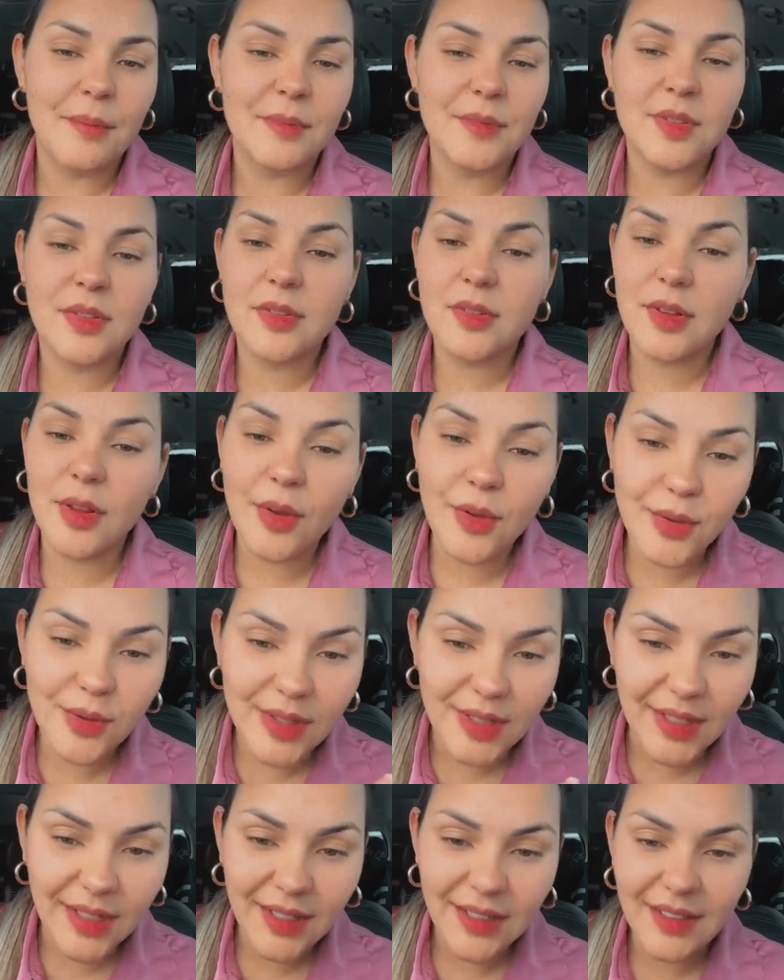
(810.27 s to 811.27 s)

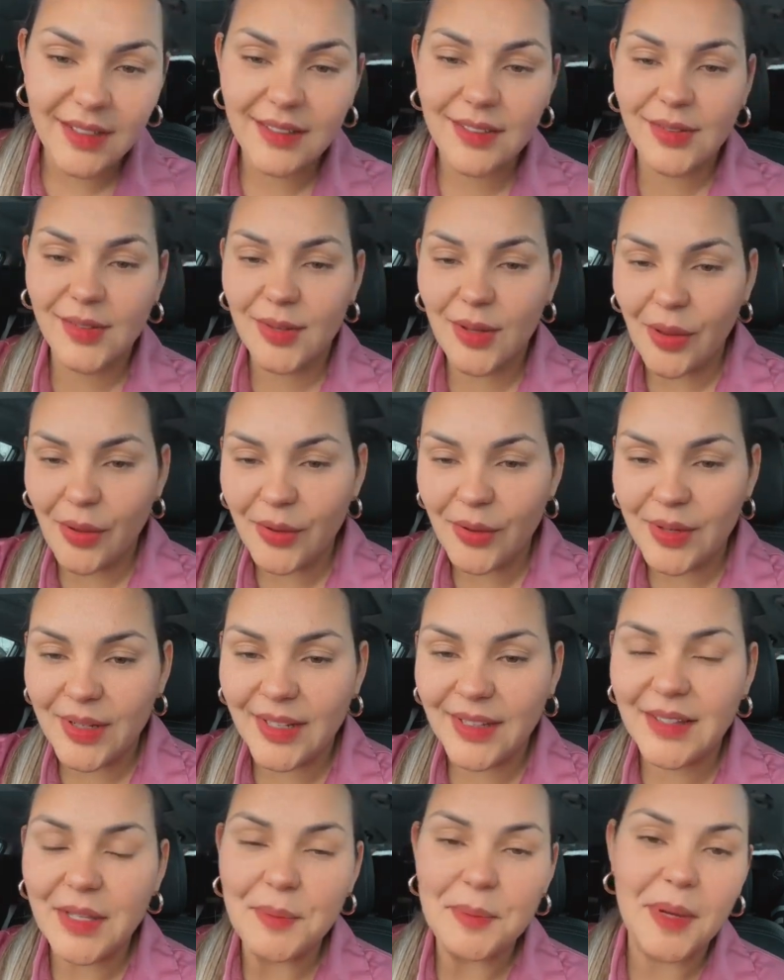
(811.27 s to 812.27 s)
Slowly,
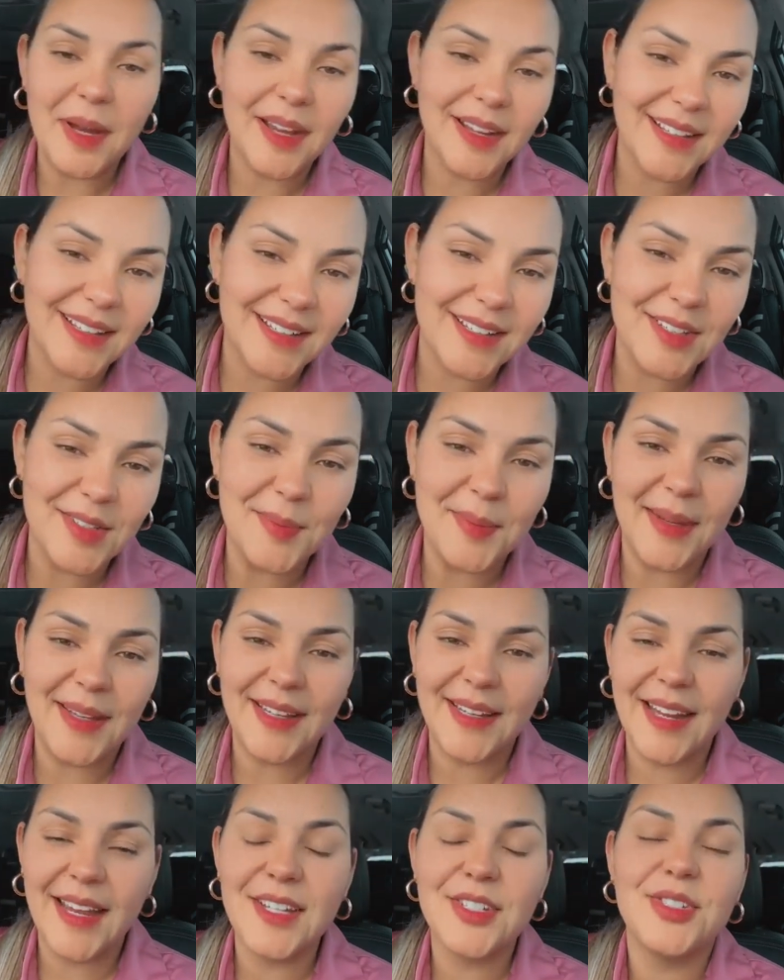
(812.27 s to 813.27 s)
the market is
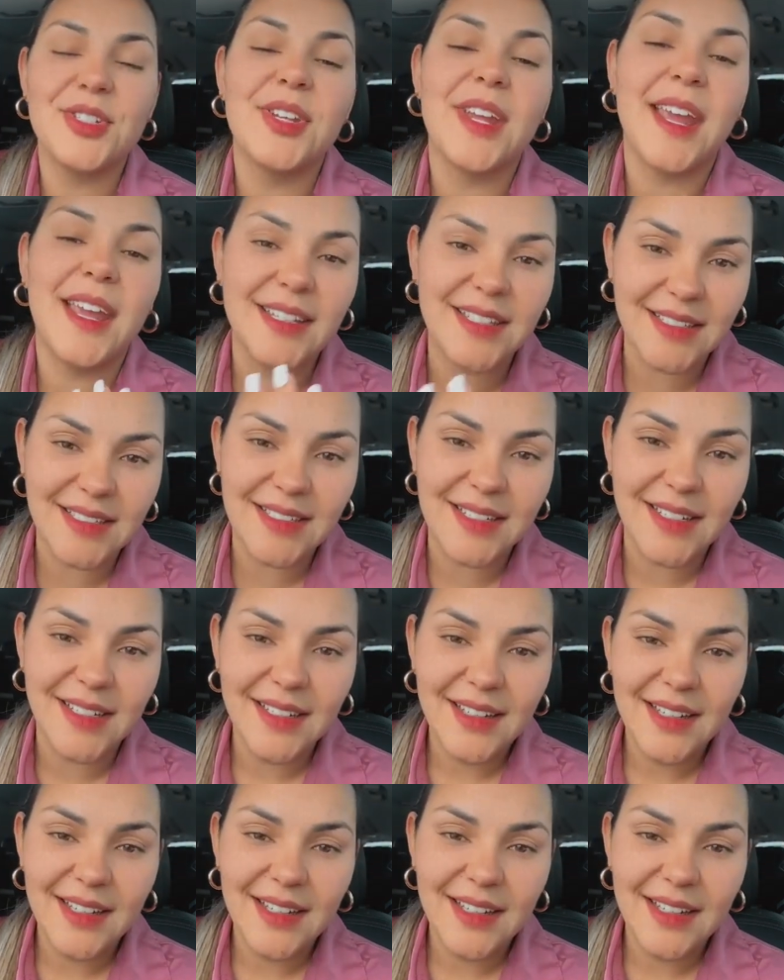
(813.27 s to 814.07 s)
being educated